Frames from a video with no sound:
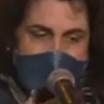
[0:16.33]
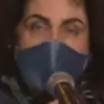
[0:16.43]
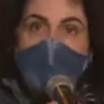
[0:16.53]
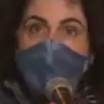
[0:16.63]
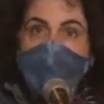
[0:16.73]

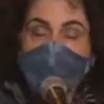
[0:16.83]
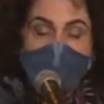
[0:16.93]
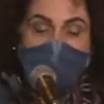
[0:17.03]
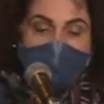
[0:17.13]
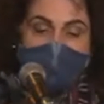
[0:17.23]
I knew
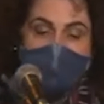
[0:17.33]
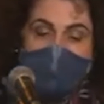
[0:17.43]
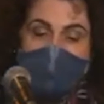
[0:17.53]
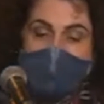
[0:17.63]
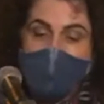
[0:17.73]
Daphne
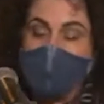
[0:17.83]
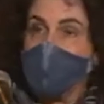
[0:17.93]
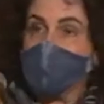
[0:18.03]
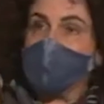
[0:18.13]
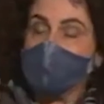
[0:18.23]
socially in
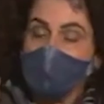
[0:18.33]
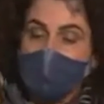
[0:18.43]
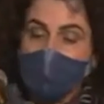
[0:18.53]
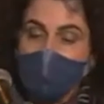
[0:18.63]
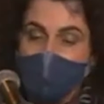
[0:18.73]
my teens
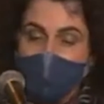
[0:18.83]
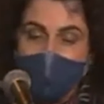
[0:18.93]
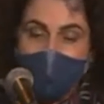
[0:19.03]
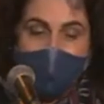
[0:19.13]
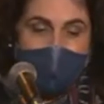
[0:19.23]
and
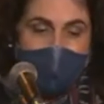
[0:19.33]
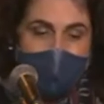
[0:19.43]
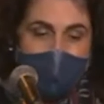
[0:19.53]
20s.